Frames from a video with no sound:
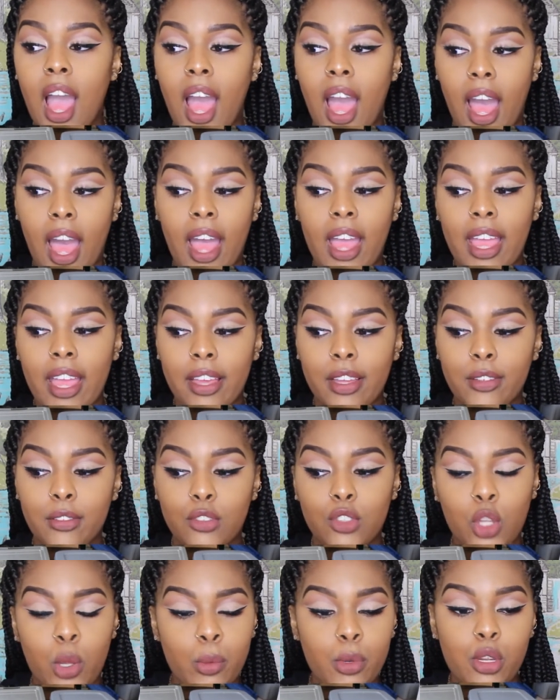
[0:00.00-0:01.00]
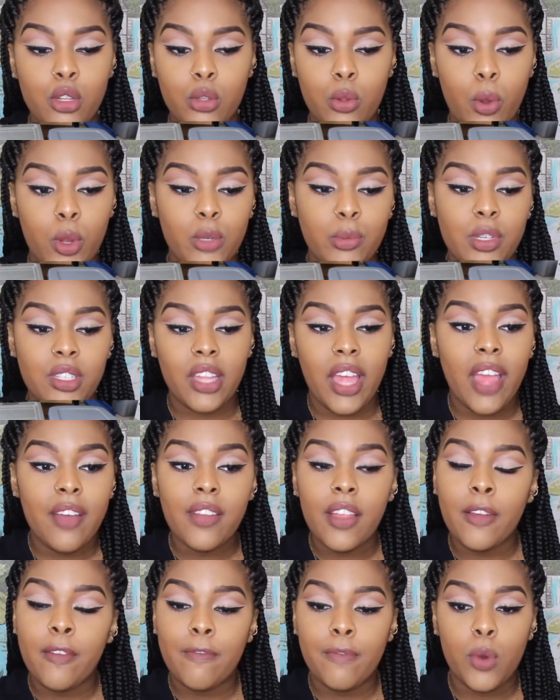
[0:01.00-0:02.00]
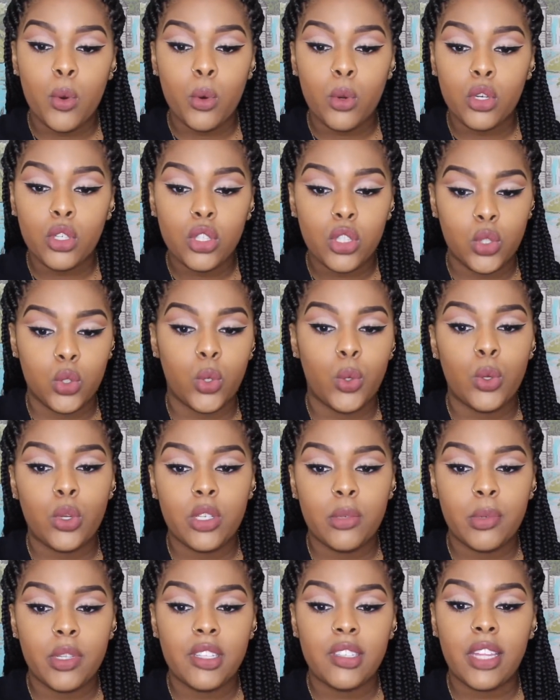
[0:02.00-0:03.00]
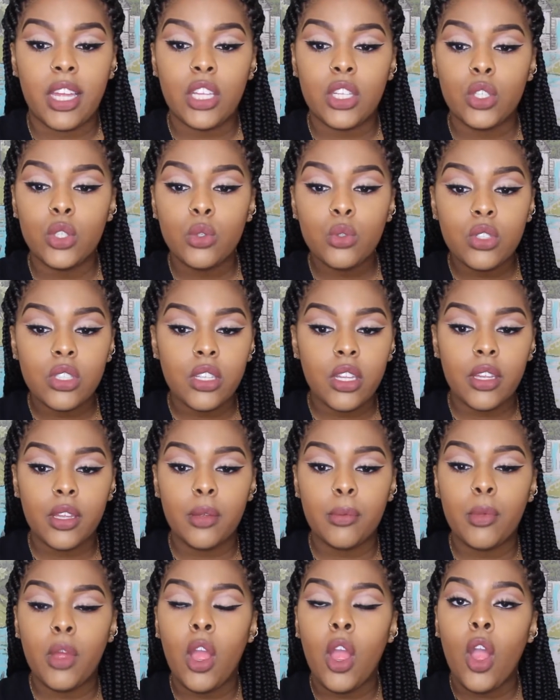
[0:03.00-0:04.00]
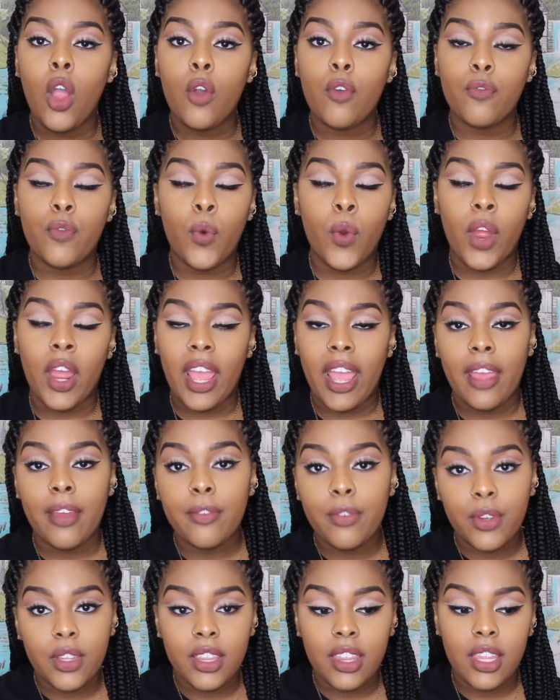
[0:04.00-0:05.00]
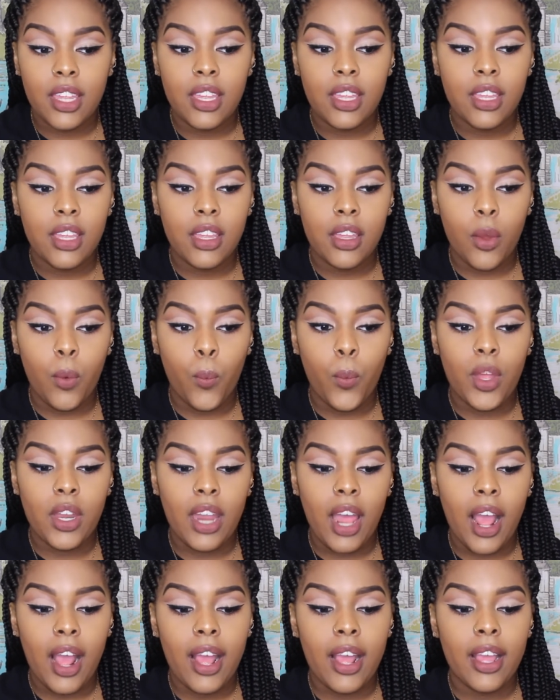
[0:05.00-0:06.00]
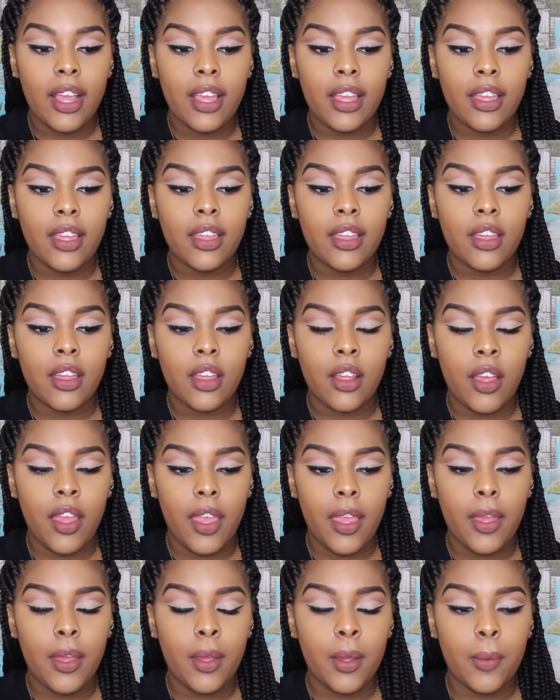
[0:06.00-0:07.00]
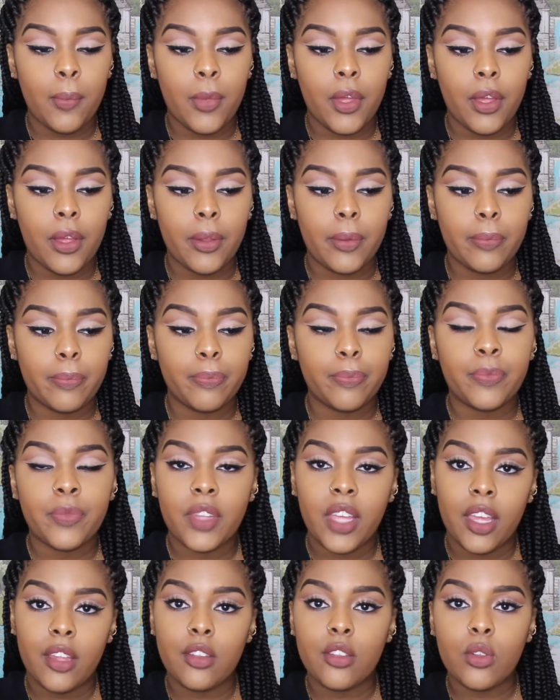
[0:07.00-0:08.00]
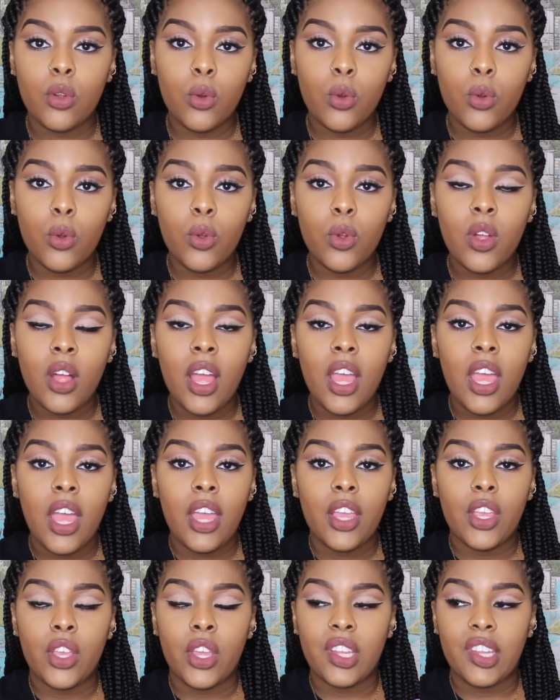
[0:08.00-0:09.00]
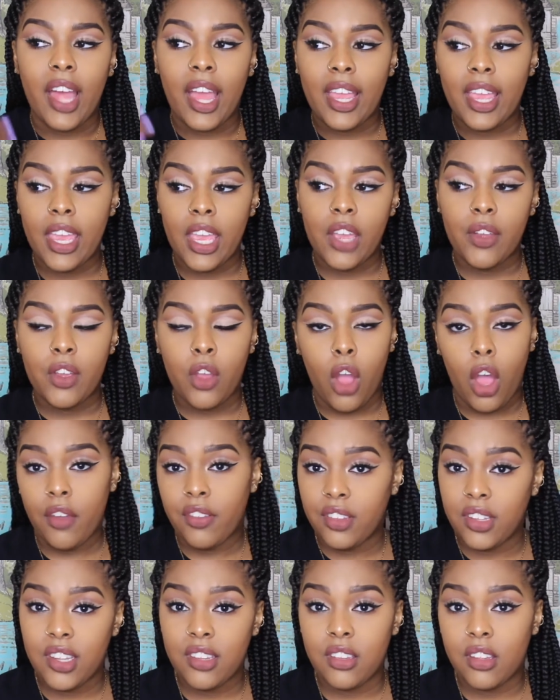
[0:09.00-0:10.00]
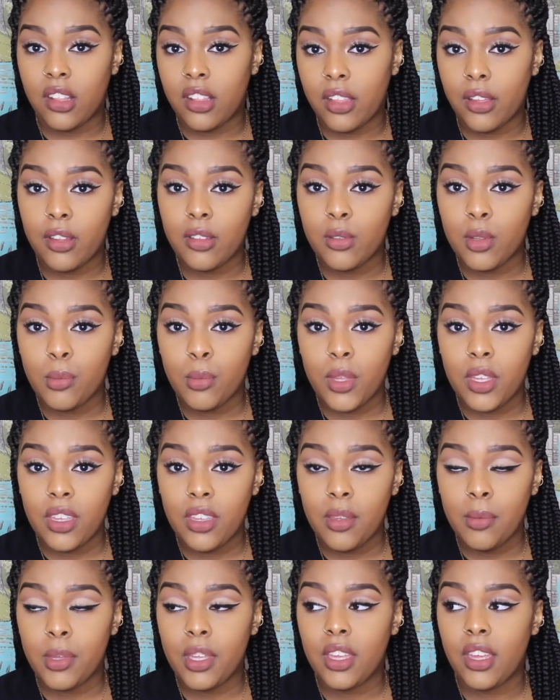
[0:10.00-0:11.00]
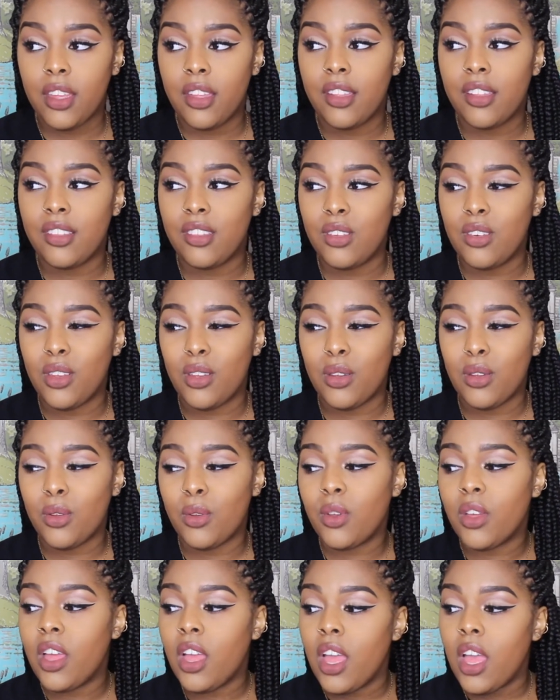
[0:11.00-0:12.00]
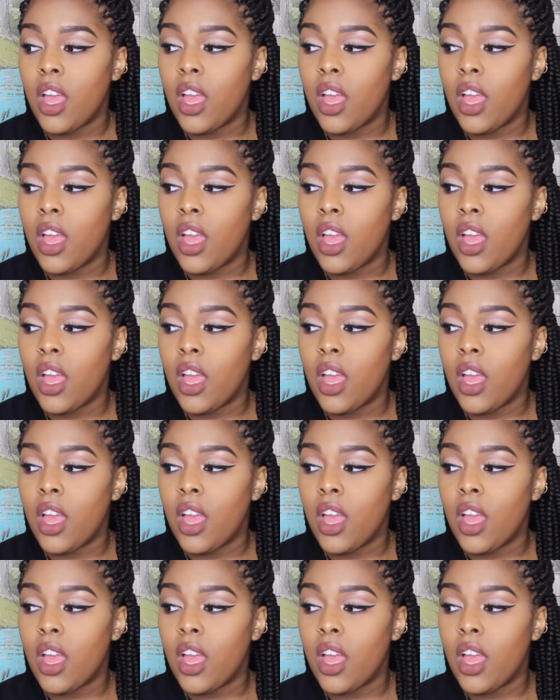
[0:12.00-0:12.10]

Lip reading: I have so many storage bins. I have like 4 storage bins. I use them for everything. When I am at school, I carry off-season clothes with me because, you know,